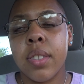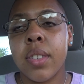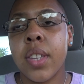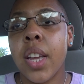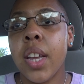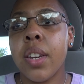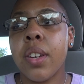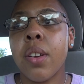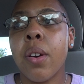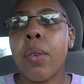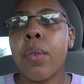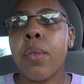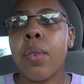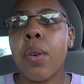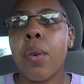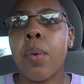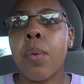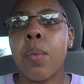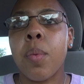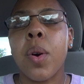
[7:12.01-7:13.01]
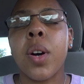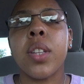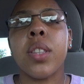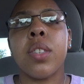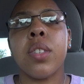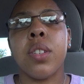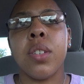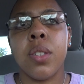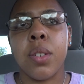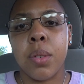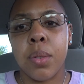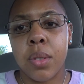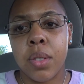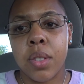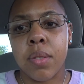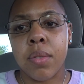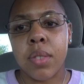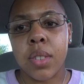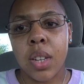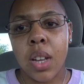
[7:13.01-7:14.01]
They don't know what to do
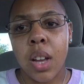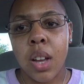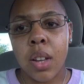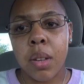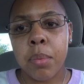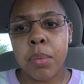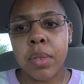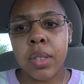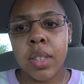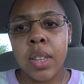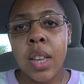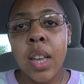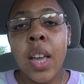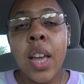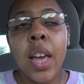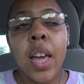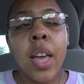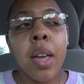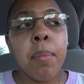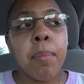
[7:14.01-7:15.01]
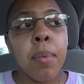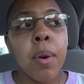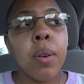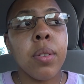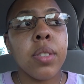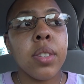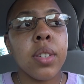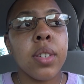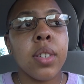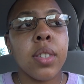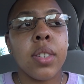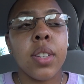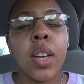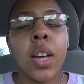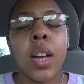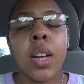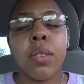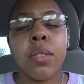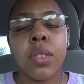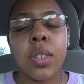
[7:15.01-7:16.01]
sometimes. And most of the
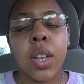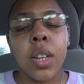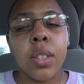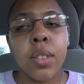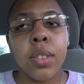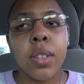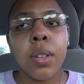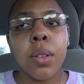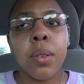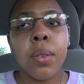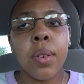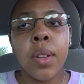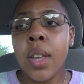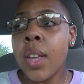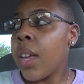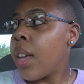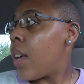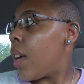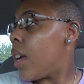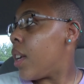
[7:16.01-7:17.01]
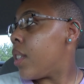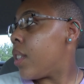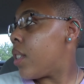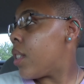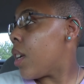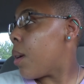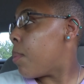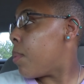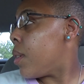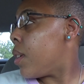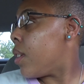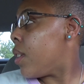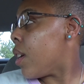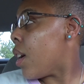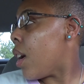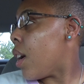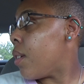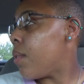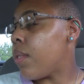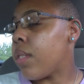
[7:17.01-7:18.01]
times they do, and some of the
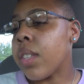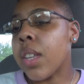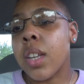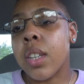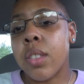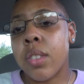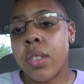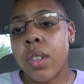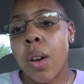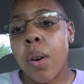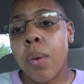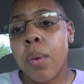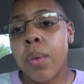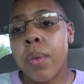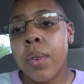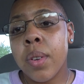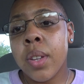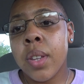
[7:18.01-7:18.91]
times they don't.